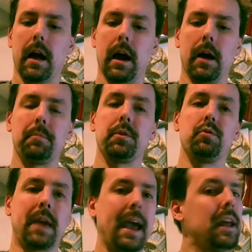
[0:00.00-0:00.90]

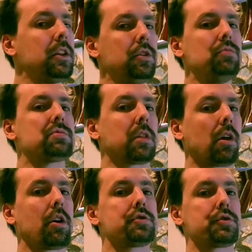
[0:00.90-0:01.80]
You can use
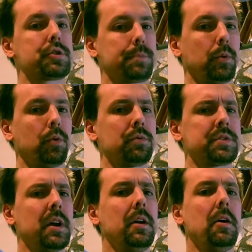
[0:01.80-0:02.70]
larger spools,